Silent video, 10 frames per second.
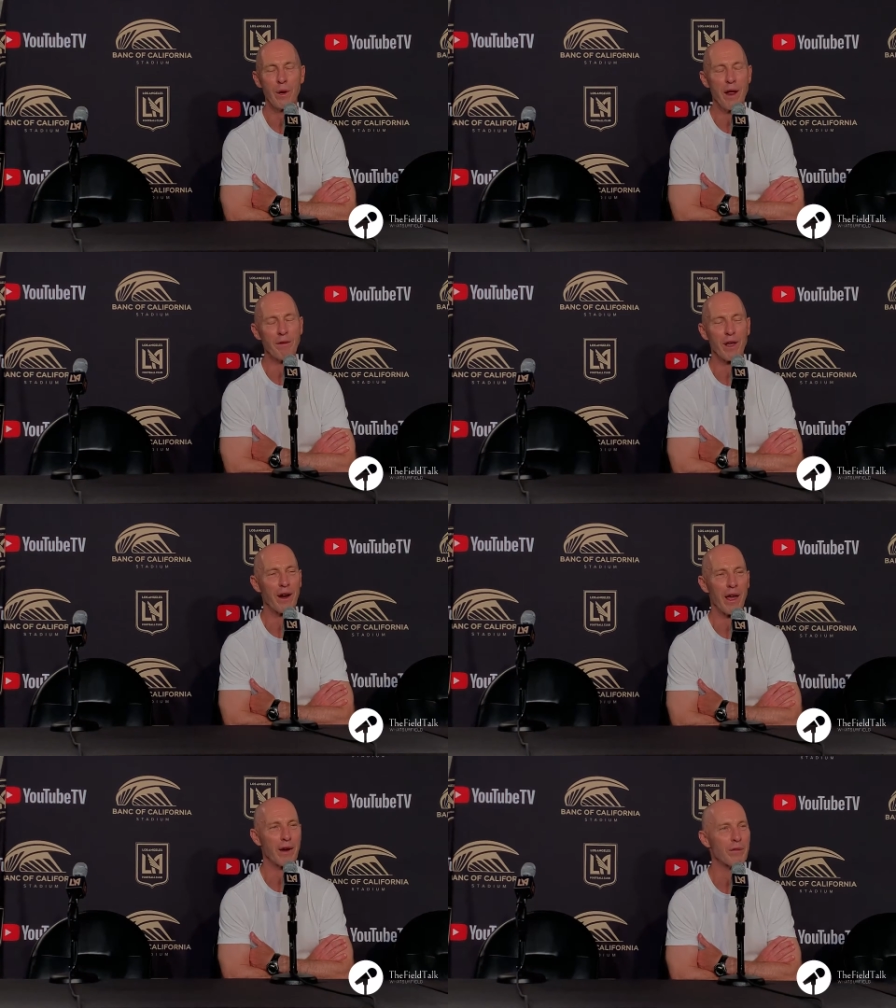we never
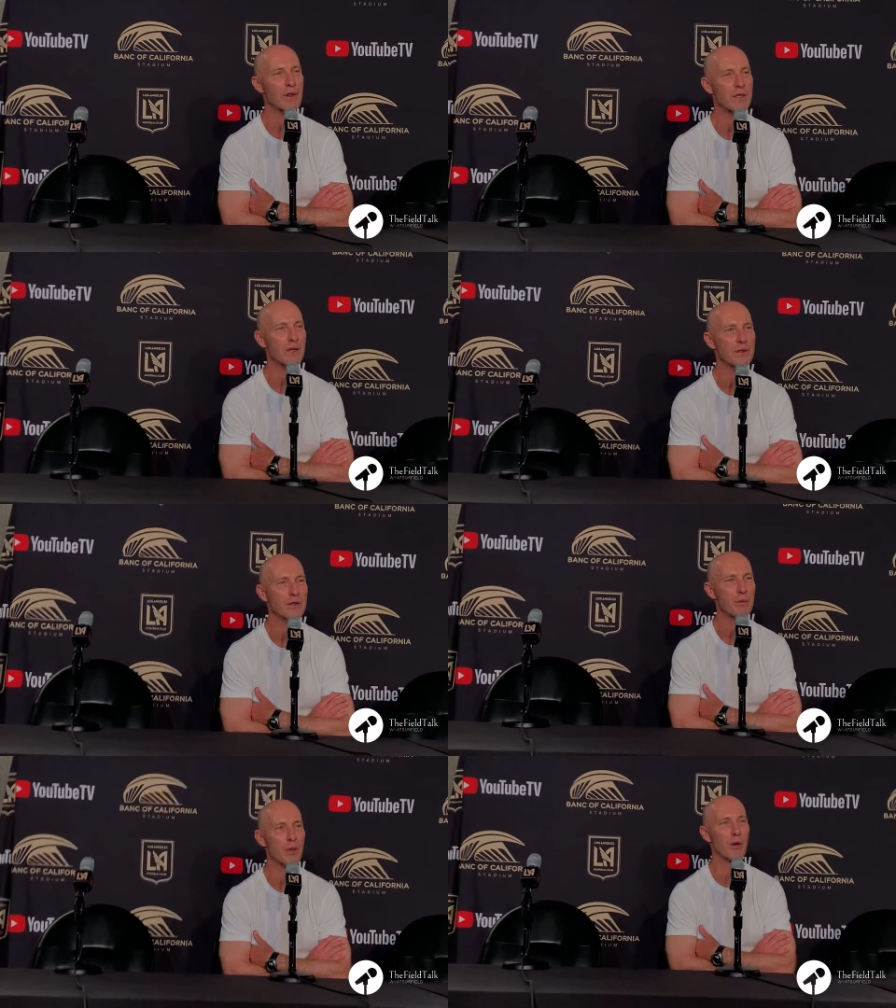get ahead of ourselves
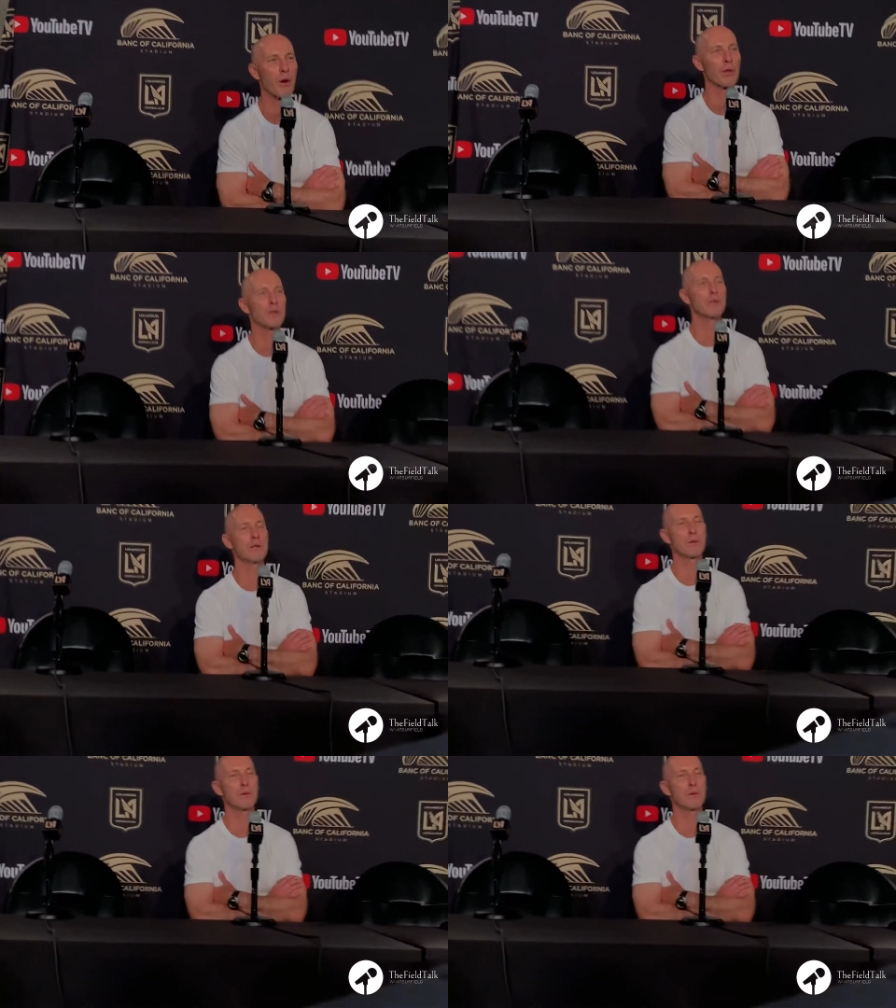because